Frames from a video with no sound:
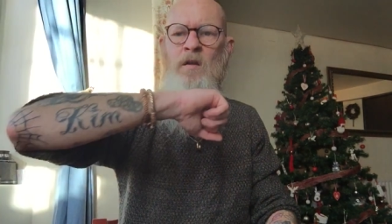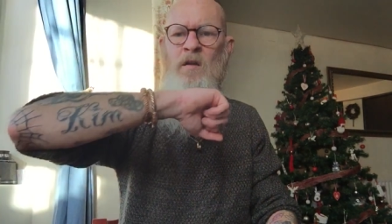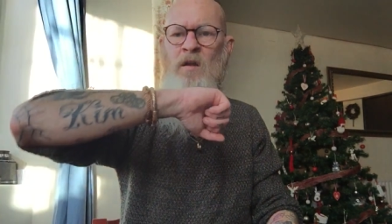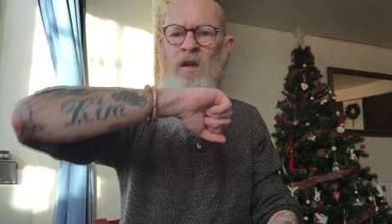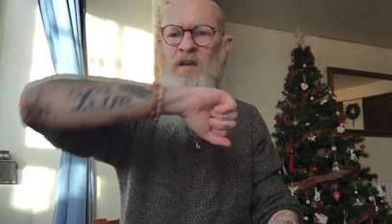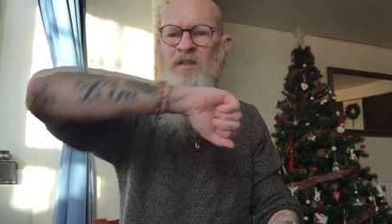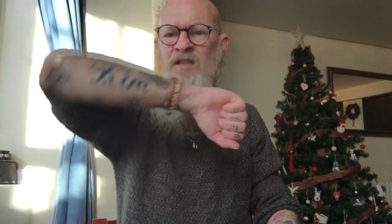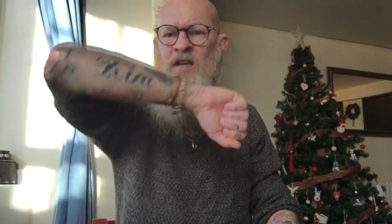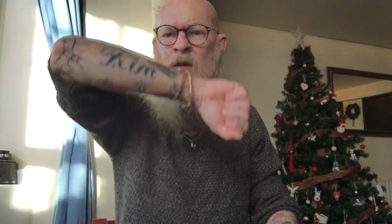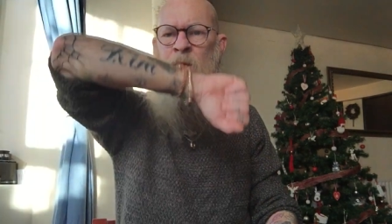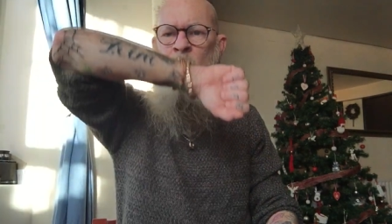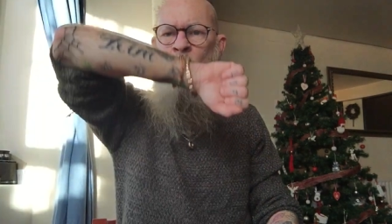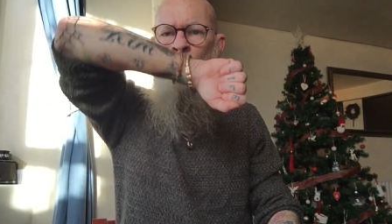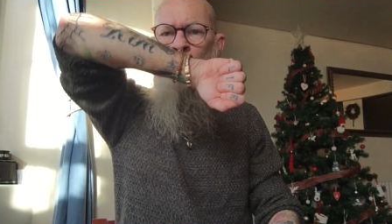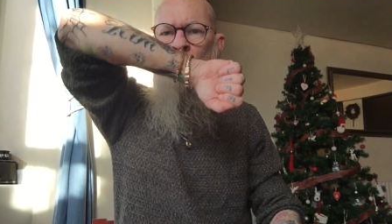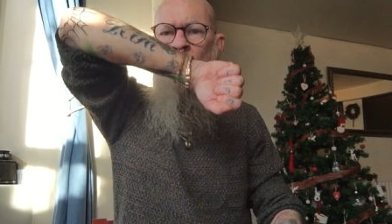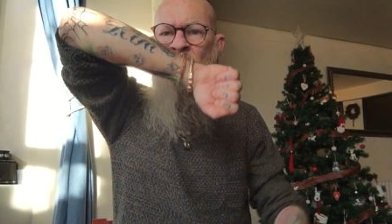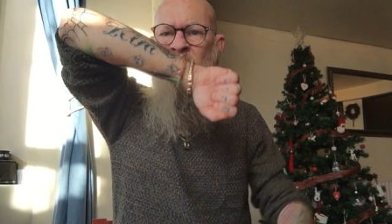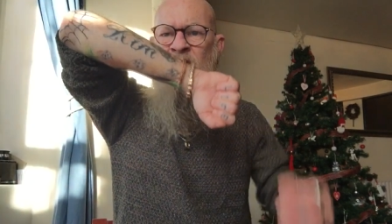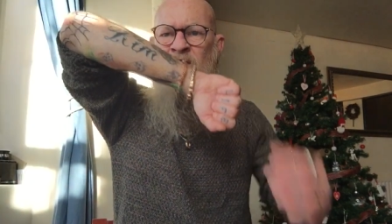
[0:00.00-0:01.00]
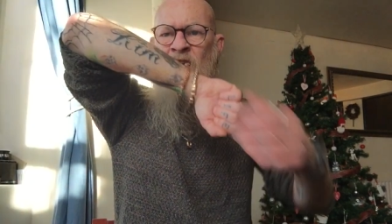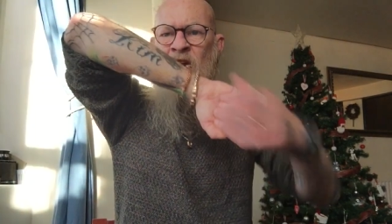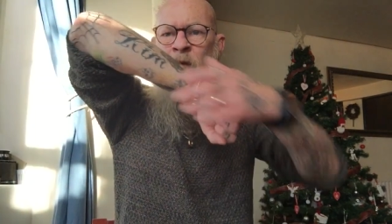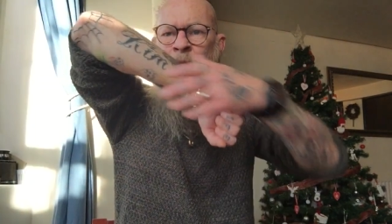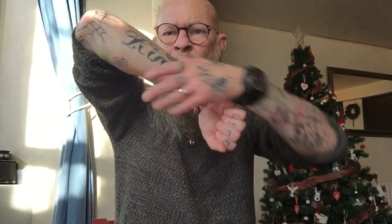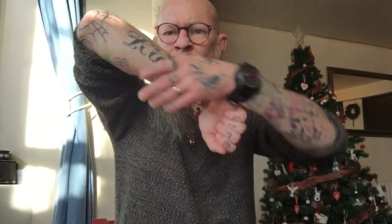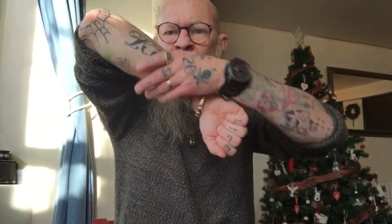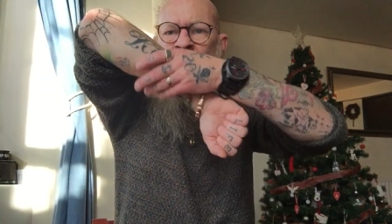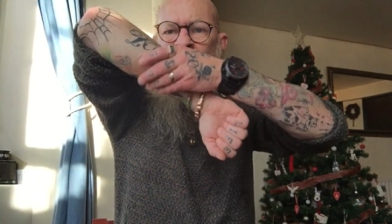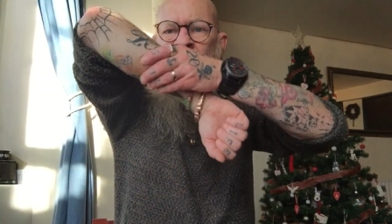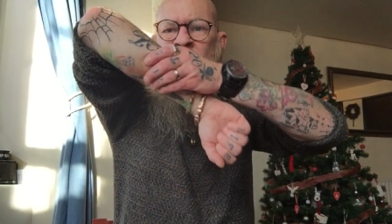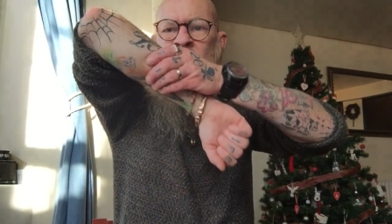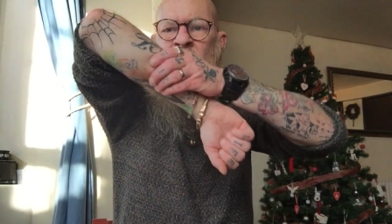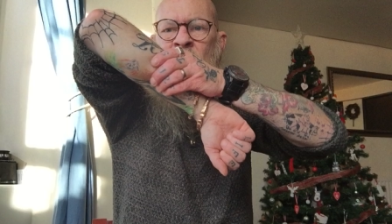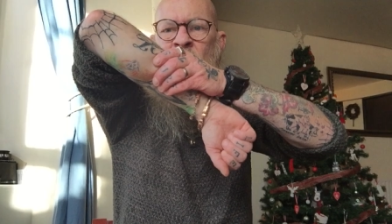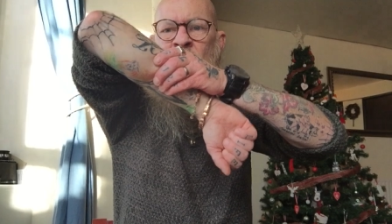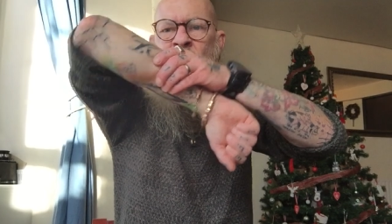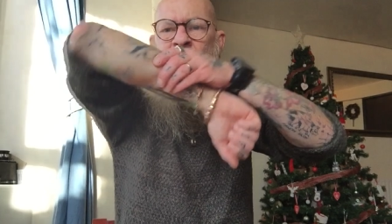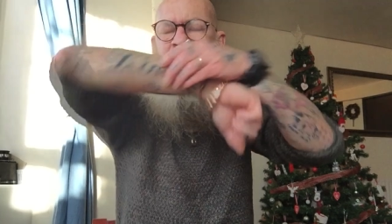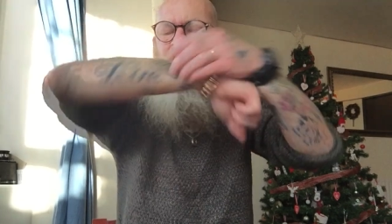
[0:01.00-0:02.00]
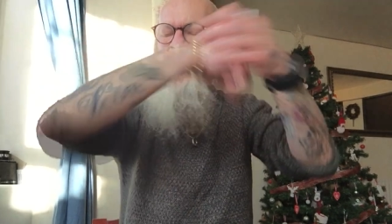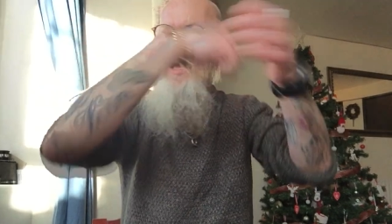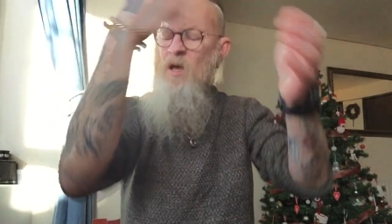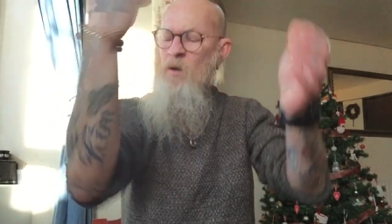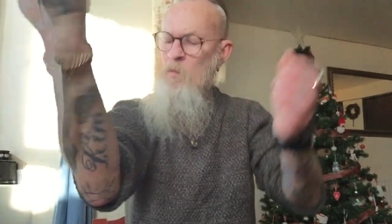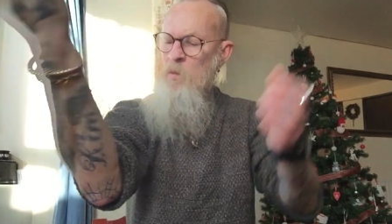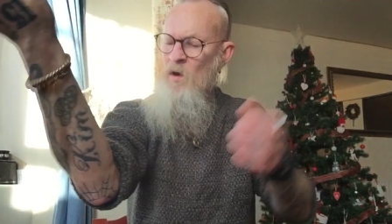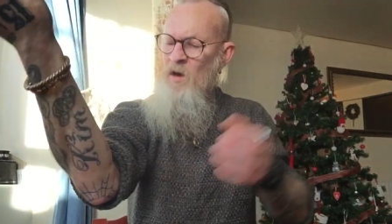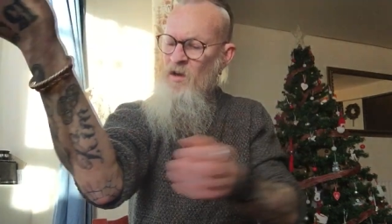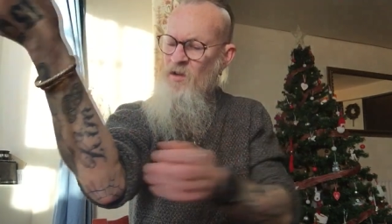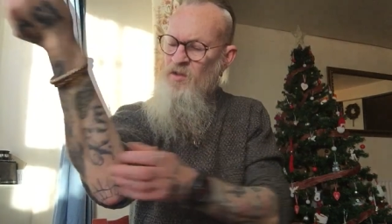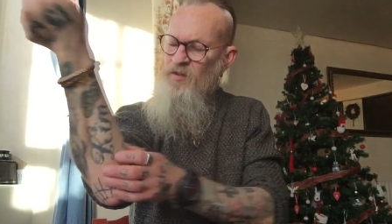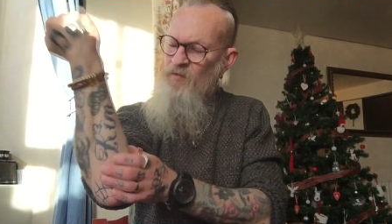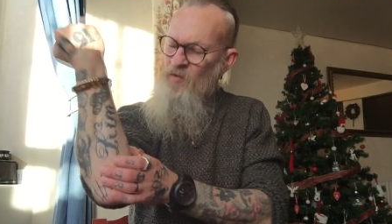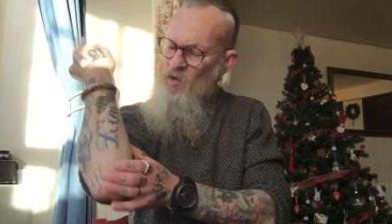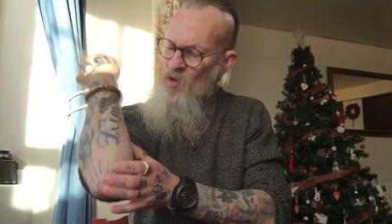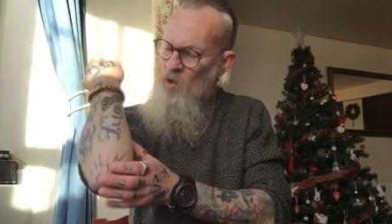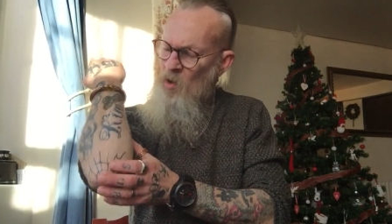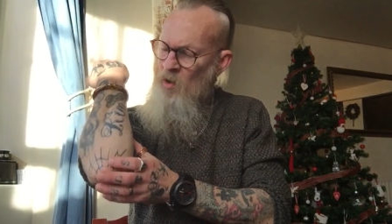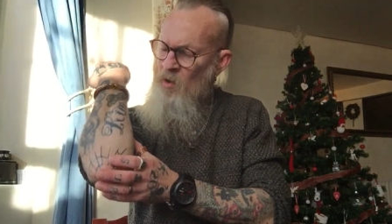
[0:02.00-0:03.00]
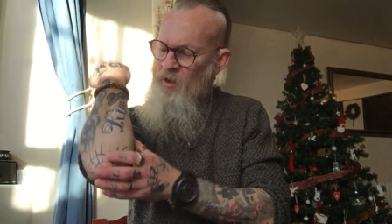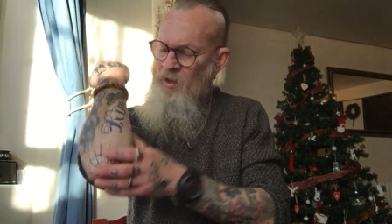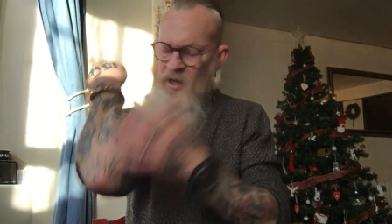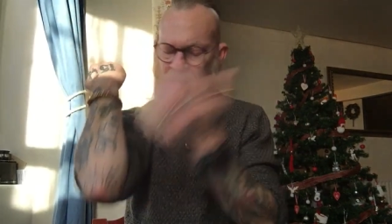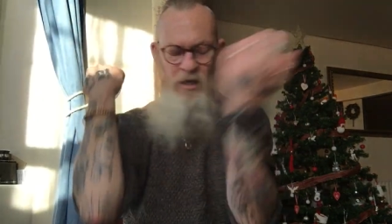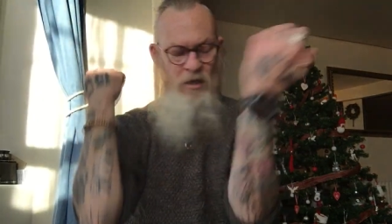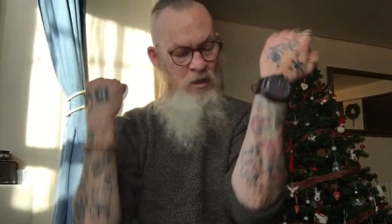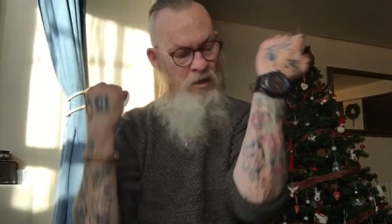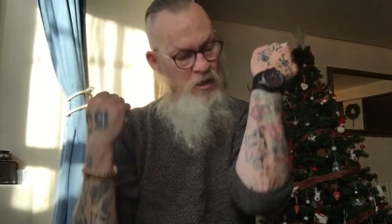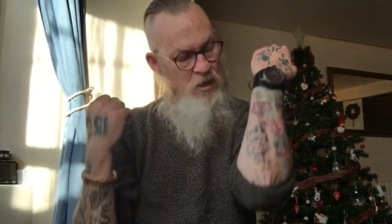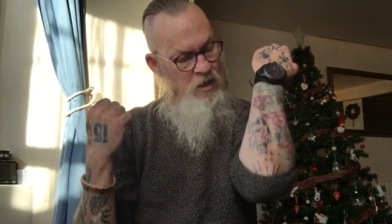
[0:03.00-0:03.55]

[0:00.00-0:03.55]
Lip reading: Like I say, my wife's name there. What else have we got on here?